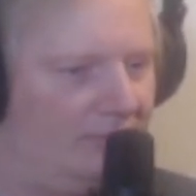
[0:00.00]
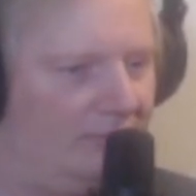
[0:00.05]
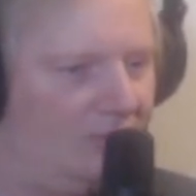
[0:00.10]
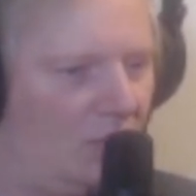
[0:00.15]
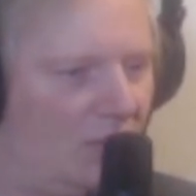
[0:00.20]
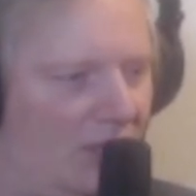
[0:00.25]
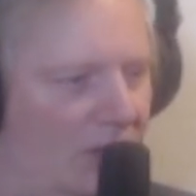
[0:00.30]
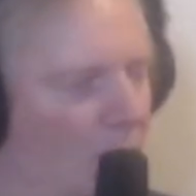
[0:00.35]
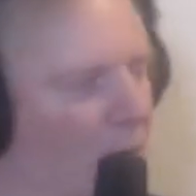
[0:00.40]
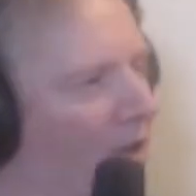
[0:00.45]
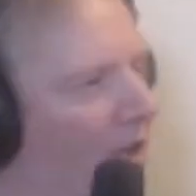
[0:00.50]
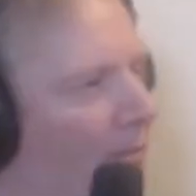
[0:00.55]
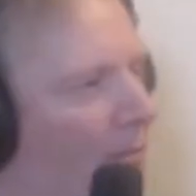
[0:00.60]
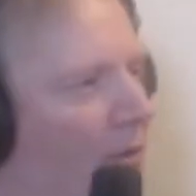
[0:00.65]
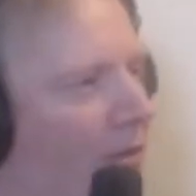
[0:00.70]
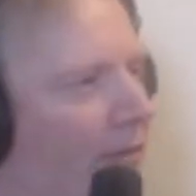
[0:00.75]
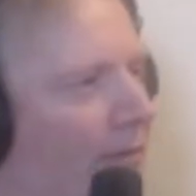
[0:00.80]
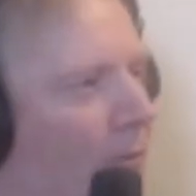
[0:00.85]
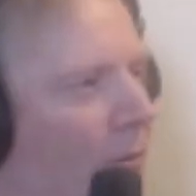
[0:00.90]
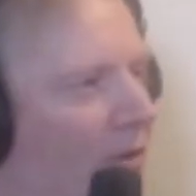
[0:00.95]
What's the word I'm
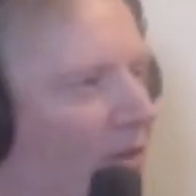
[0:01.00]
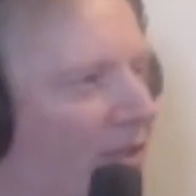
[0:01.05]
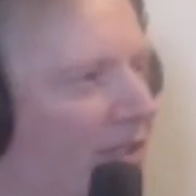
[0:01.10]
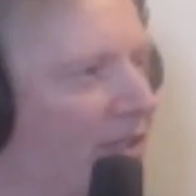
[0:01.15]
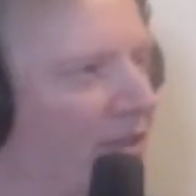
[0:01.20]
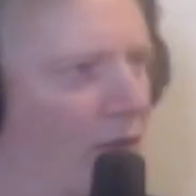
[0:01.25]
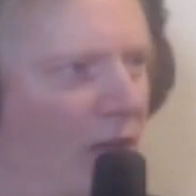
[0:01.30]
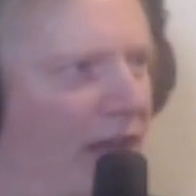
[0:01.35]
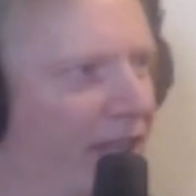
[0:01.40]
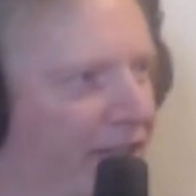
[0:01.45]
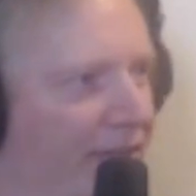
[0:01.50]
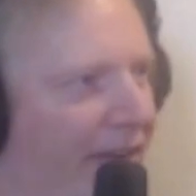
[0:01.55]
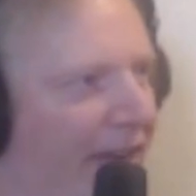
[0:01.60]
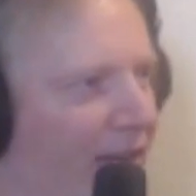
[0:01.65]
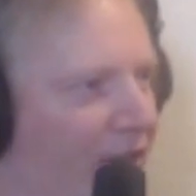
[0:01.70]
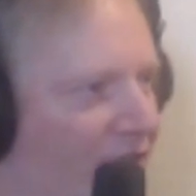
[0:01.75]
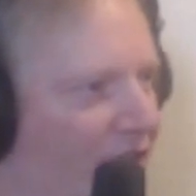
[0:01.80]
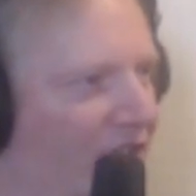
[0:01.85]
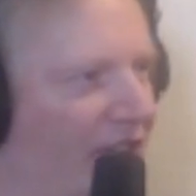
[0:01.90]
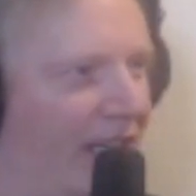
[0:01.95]
looking for? Just lots of
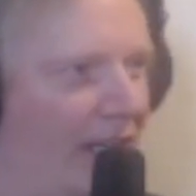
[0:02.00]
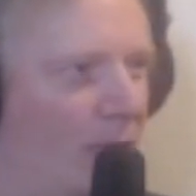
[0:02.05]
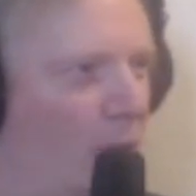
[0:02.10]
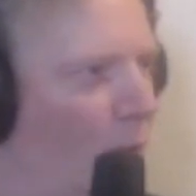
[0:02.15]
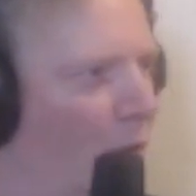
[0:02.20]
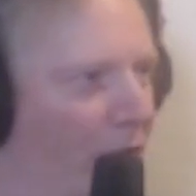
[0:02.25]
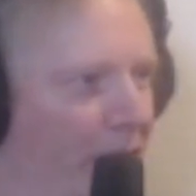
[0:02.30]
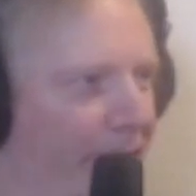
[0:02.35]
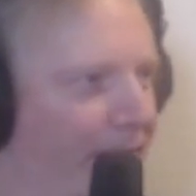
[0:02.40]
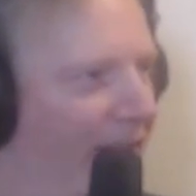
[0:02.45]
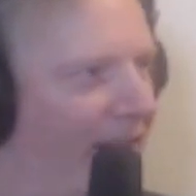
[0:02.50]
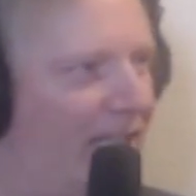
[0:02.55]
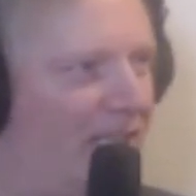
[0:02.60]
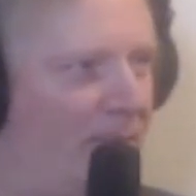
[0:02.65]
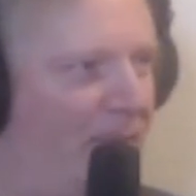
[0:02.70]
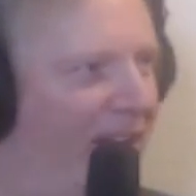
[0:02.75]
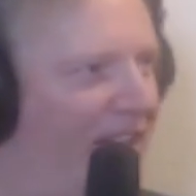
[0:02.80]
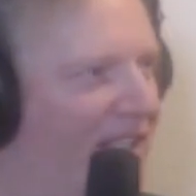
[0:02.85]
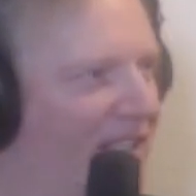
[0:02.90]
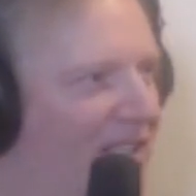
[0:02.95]
energy and a really
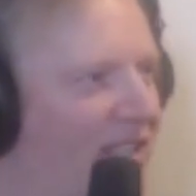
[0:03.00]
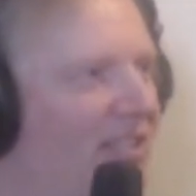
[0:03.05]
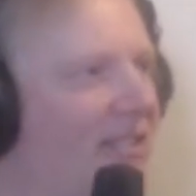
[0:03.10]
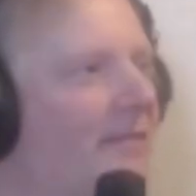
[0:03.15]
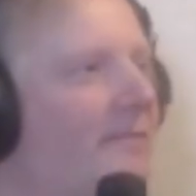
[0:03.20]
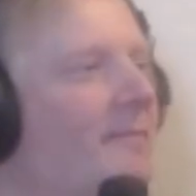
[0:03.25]
fast pace.